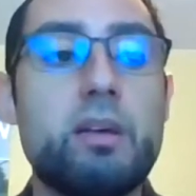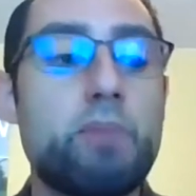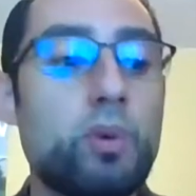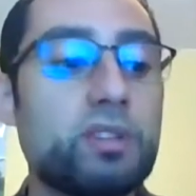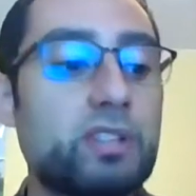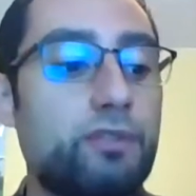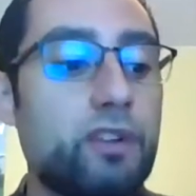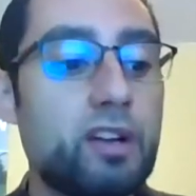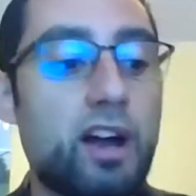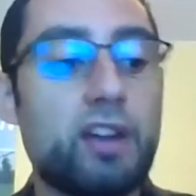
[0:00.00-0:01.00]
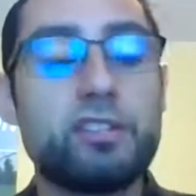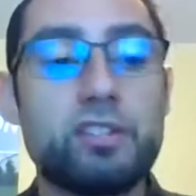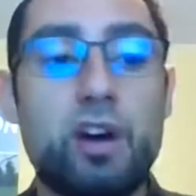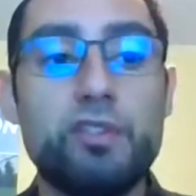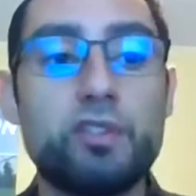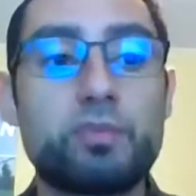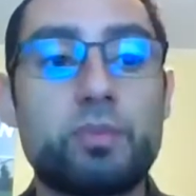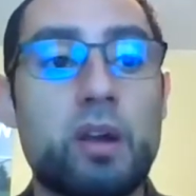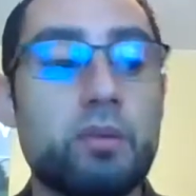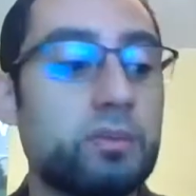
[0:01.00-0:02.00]
But once I figured out how to solve those
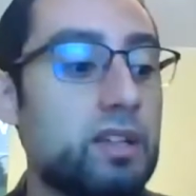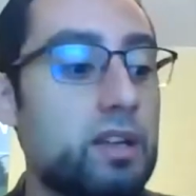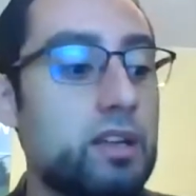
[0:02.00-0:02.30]
problems